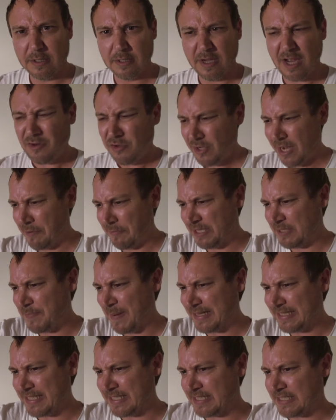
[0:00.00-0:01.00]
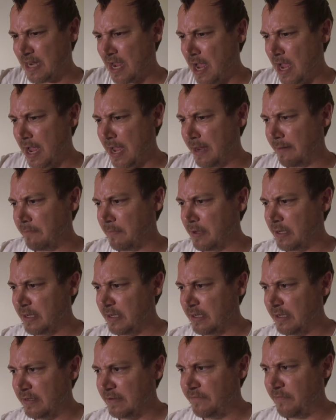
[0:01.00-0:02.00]
And look how he spends his time.
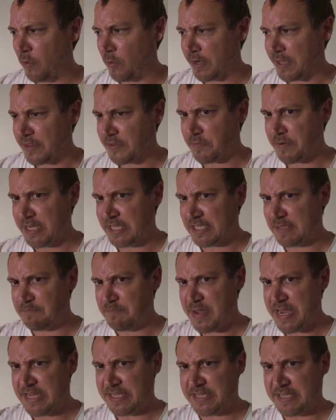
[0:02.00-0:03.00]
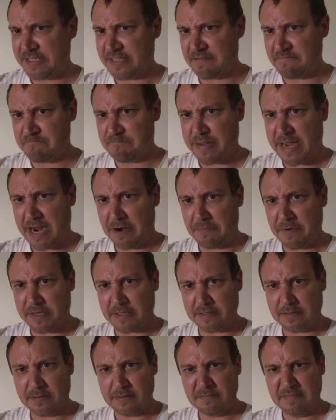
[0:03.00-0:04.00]
43 species of
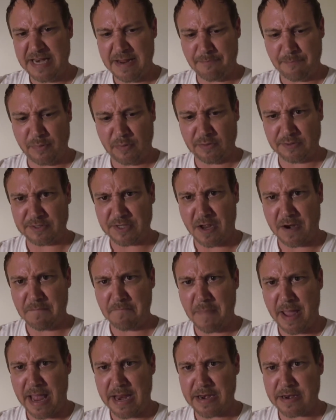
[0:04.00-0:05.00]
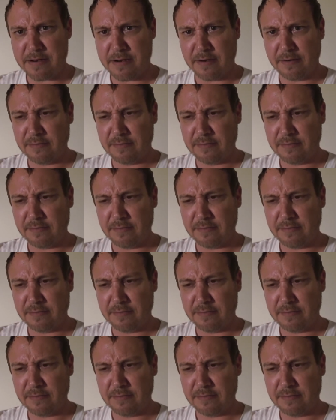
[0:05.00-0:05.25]
parrot. Nipples on men.